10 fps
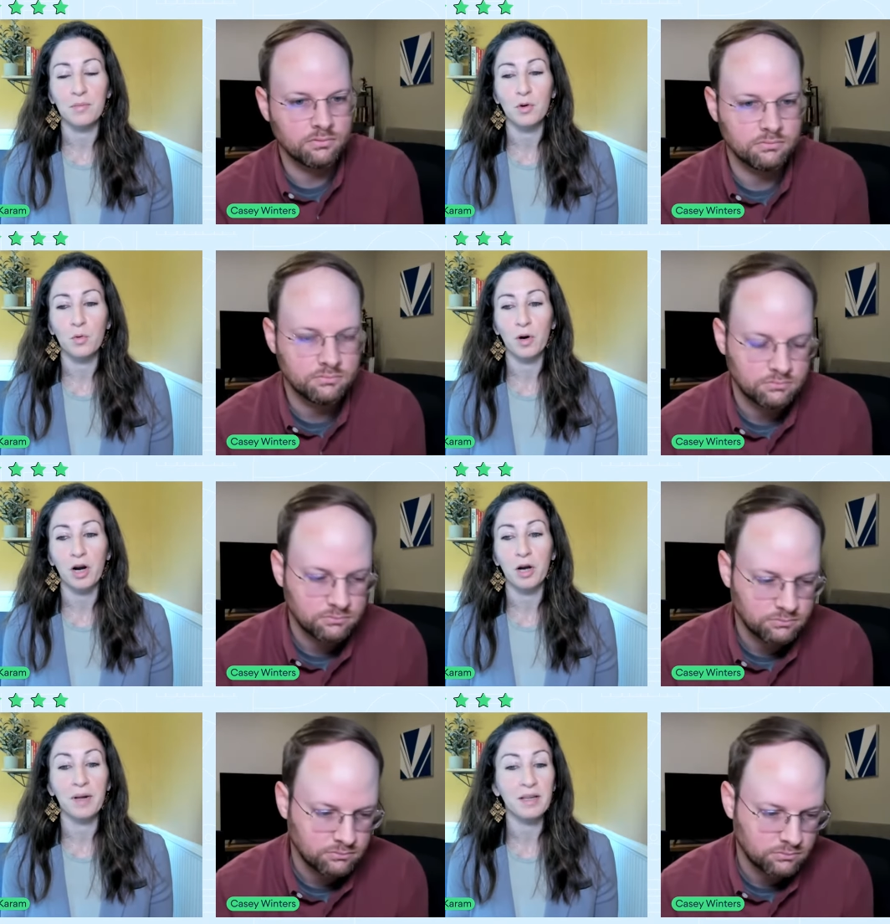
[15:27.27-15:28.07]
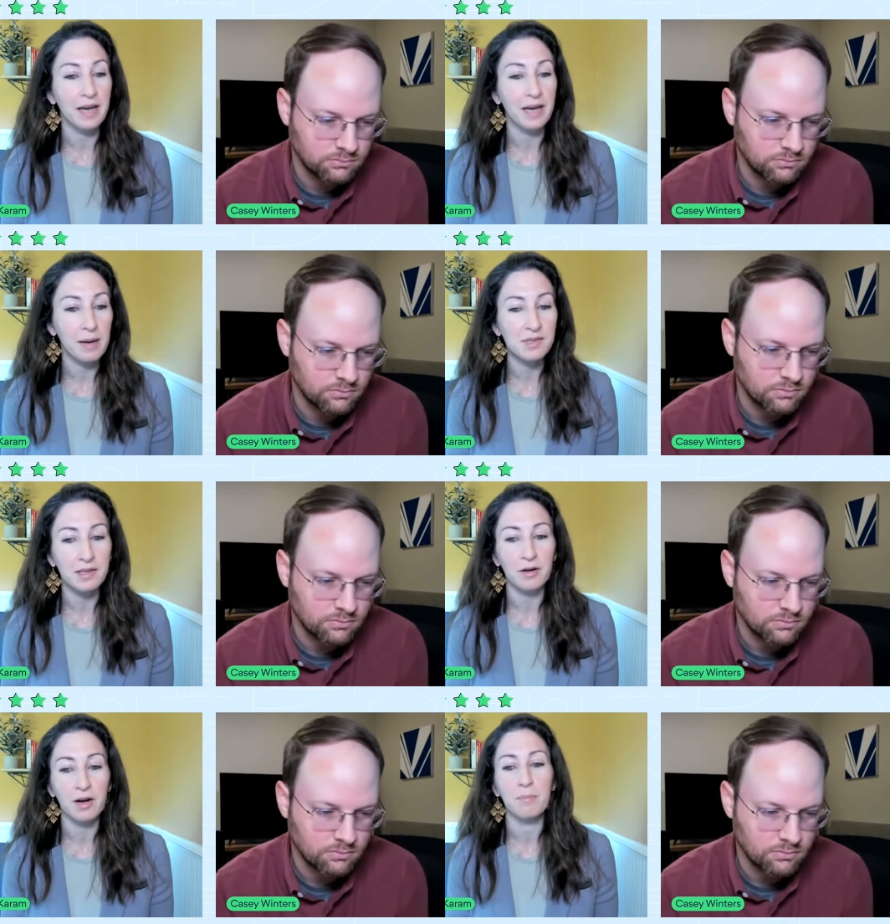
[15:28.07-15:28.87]
Speaker 1: who work on building apps
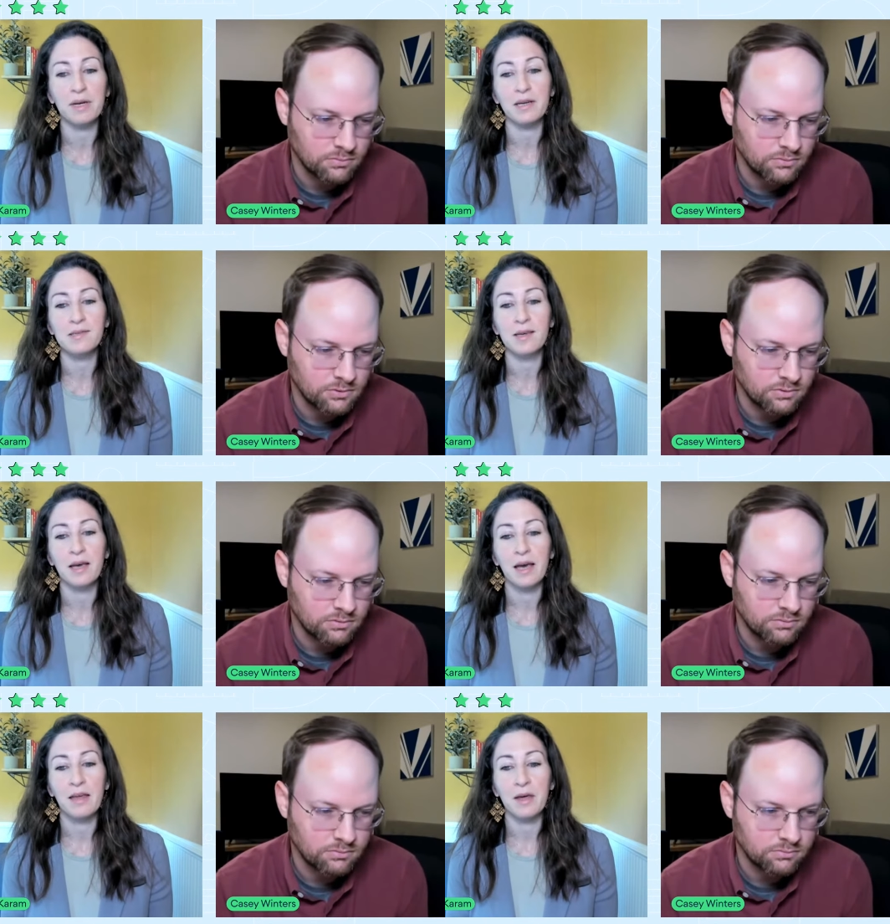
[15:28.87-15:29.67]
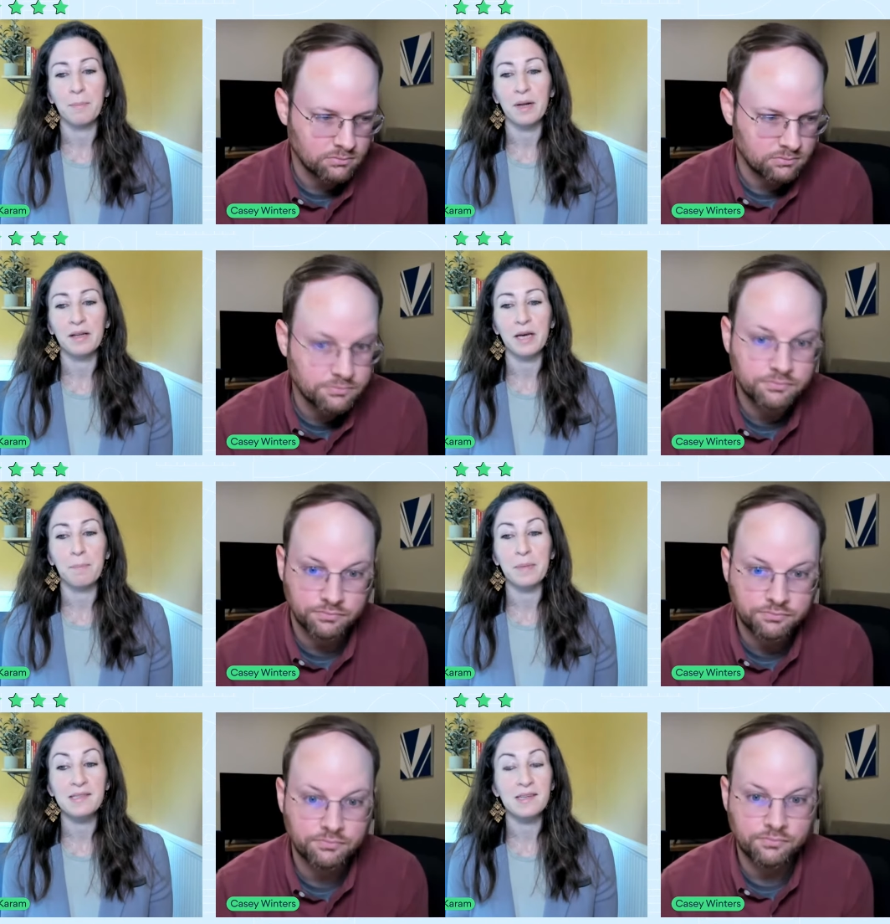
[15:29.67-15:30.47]
at their companies that building
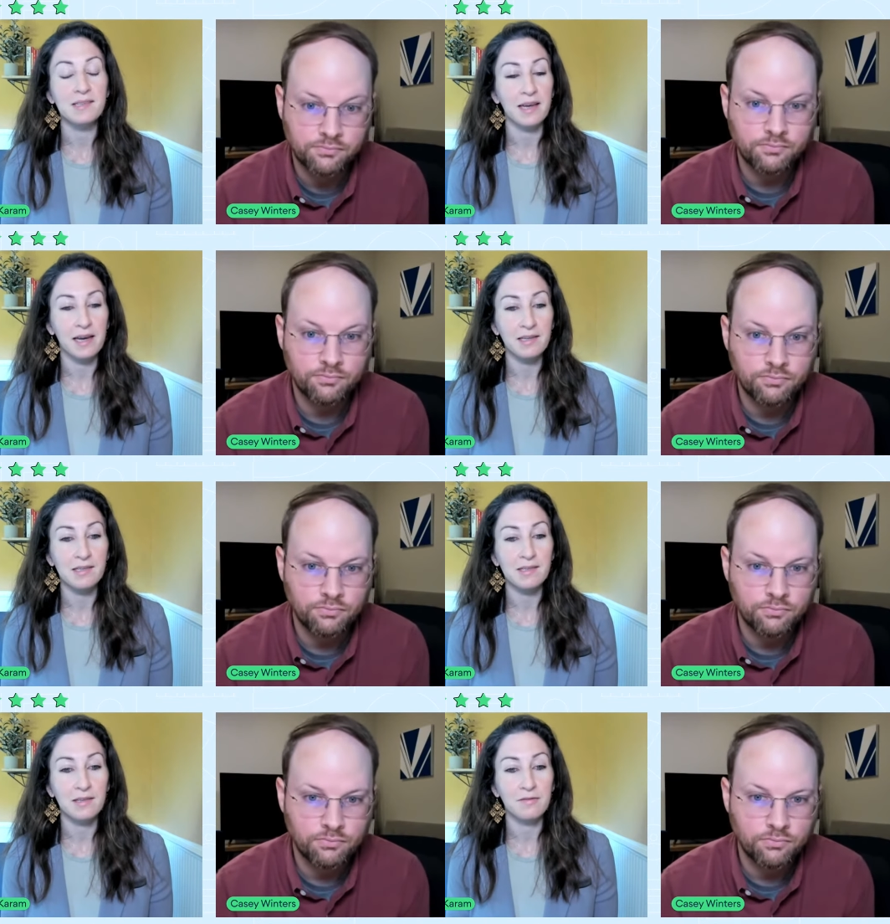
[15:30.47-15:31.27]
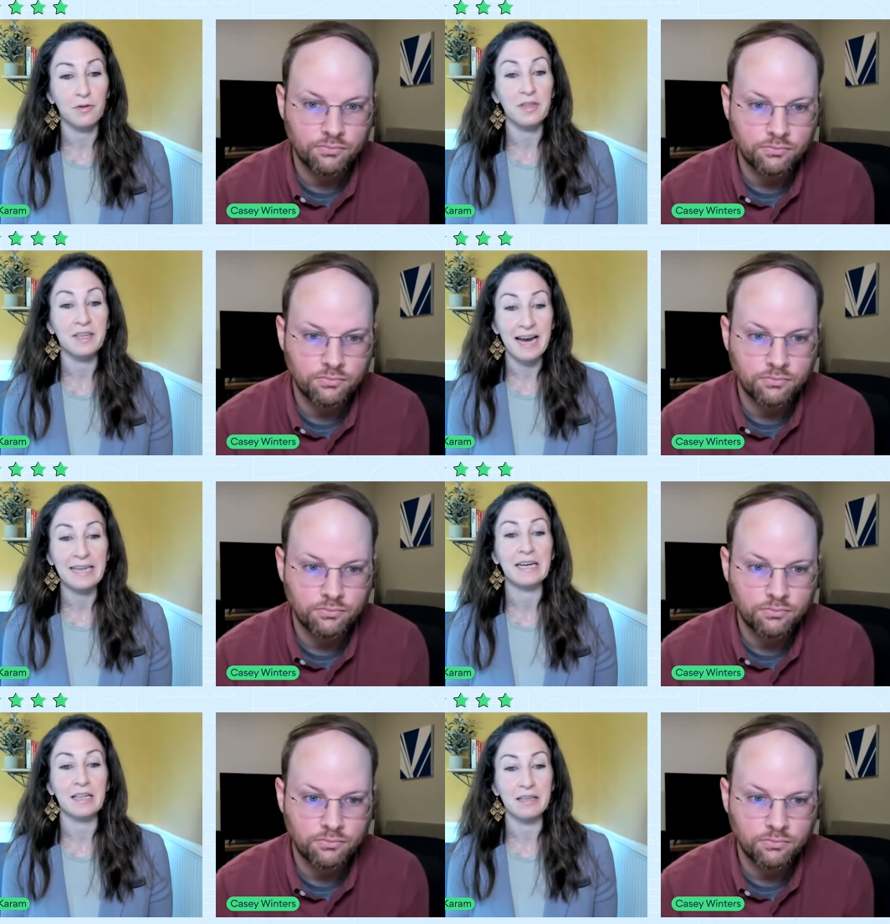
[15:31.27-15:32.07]
a business case for the
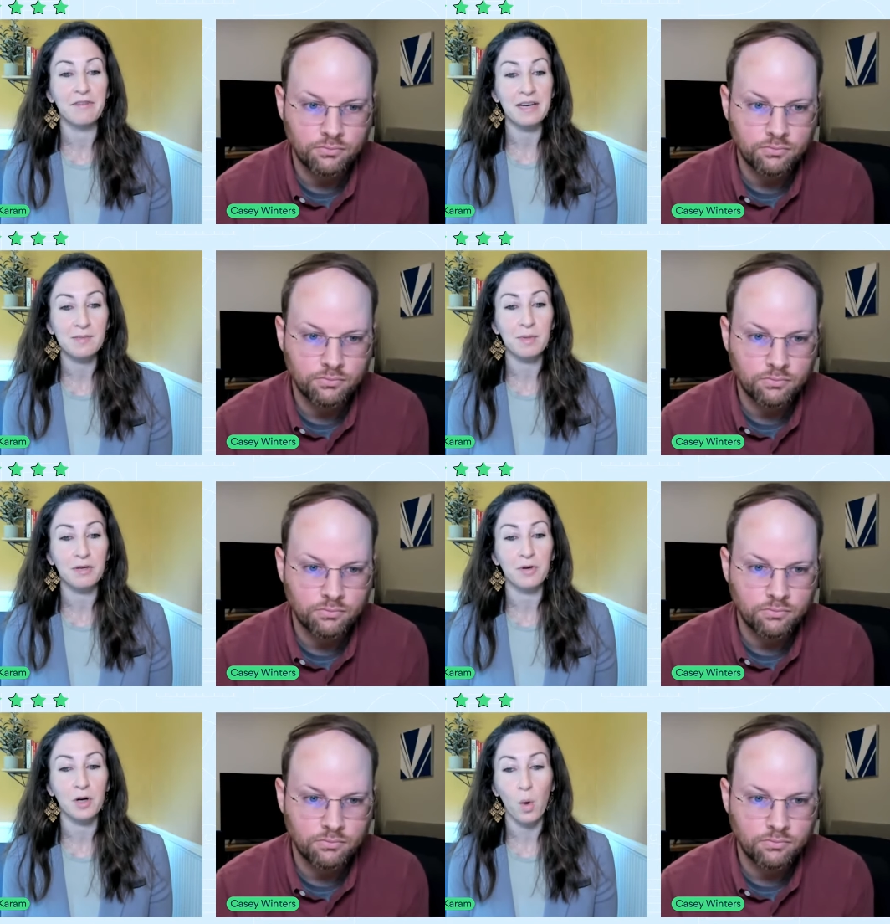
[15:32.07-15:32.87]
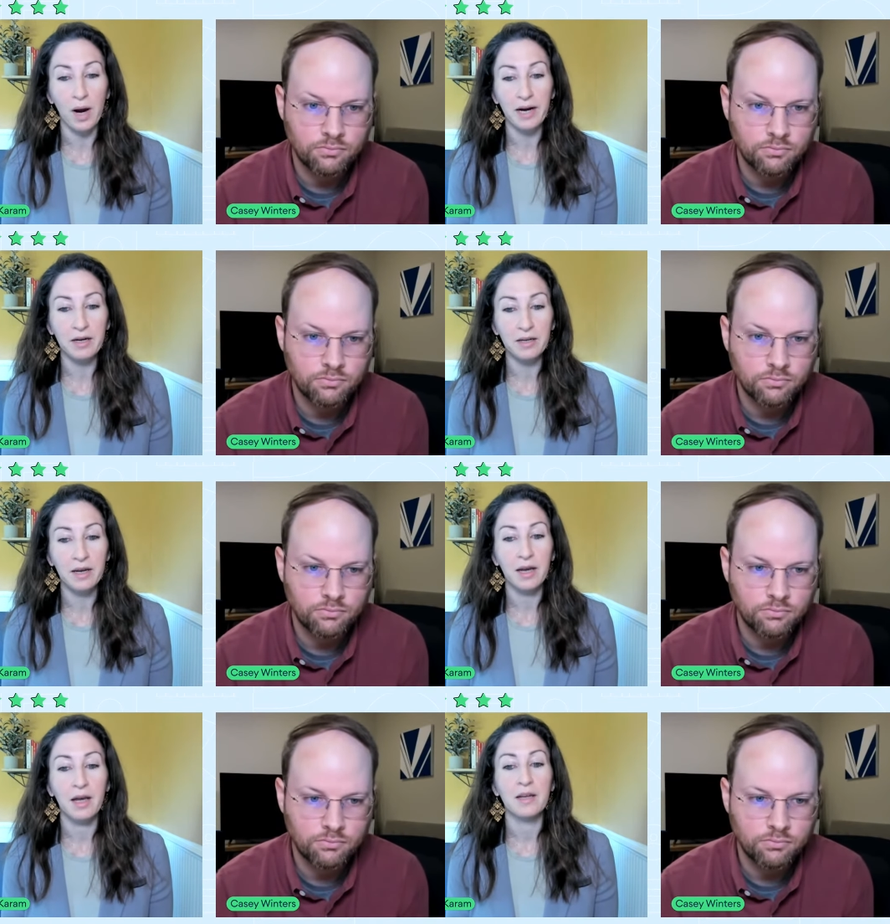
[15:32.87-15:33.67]
technical investment required